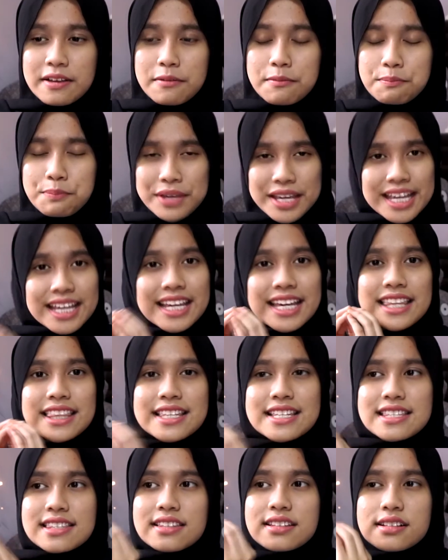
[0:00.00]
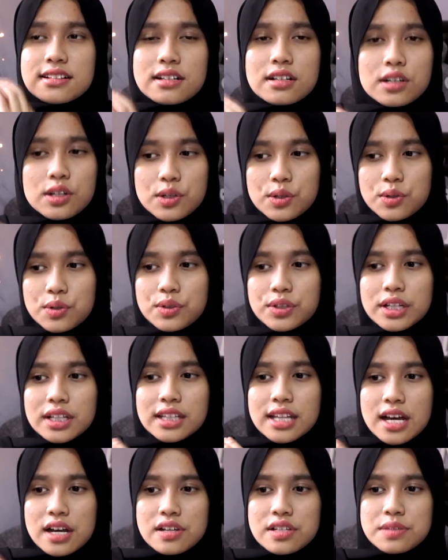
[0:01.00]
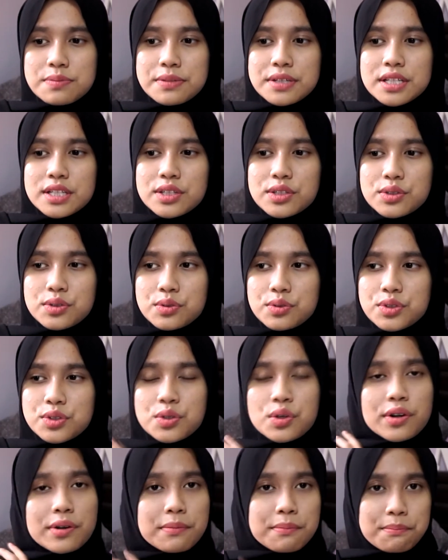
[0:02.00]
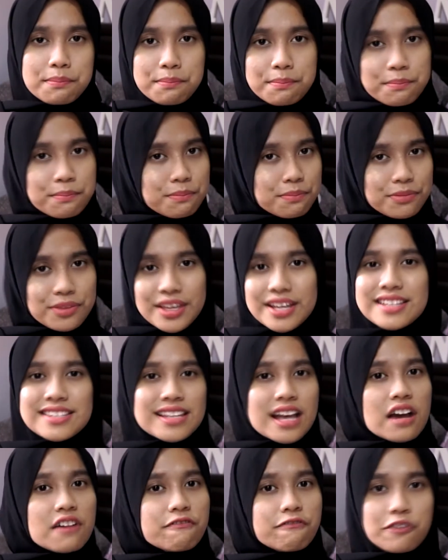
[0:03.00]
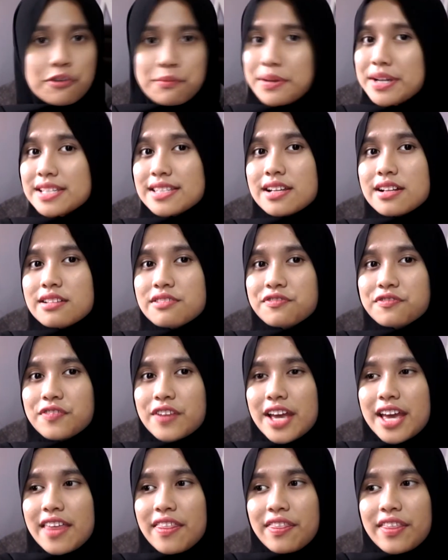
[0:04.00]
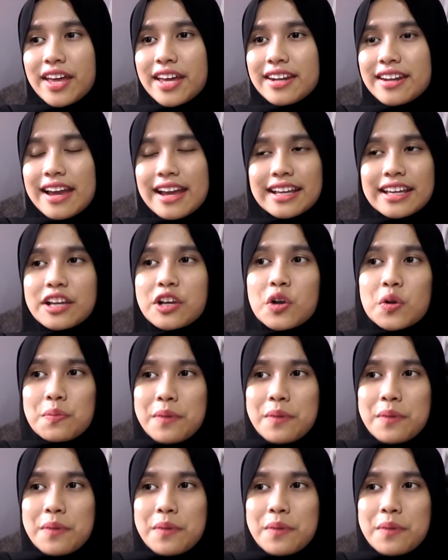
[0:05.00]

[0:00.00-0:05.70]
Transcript: being in this little cocoon allows me to sort things out for myself, and then I can go